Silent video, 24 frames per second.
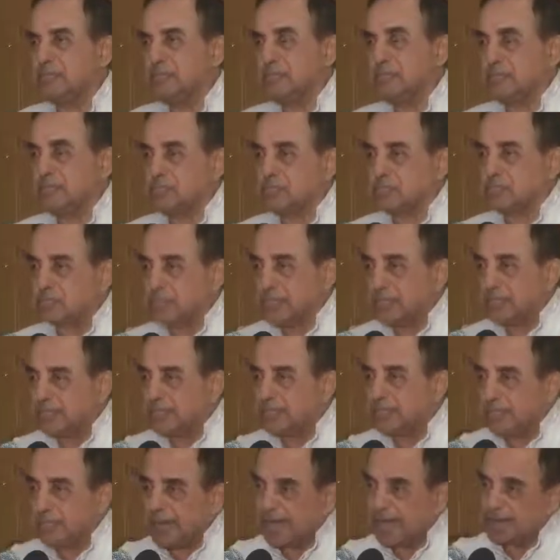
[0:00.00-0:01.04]
Because
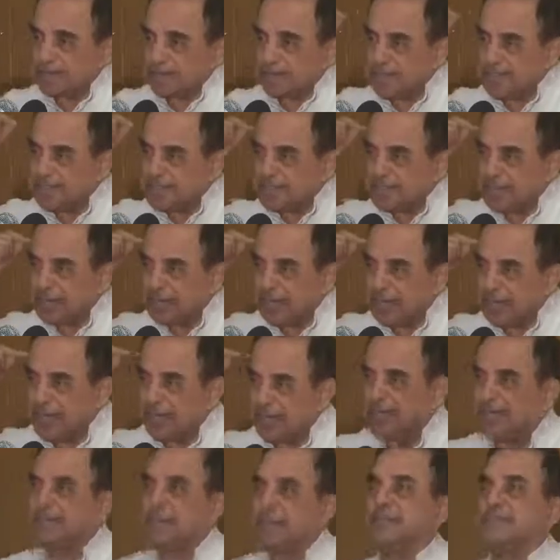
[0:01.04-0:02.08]
today the battle is in the
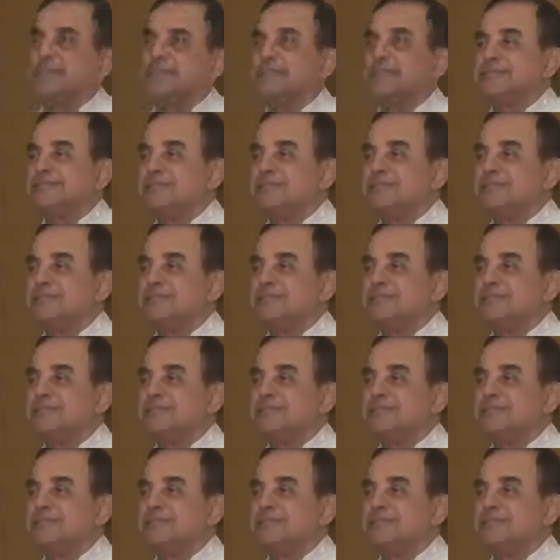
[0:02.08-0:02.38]
mind.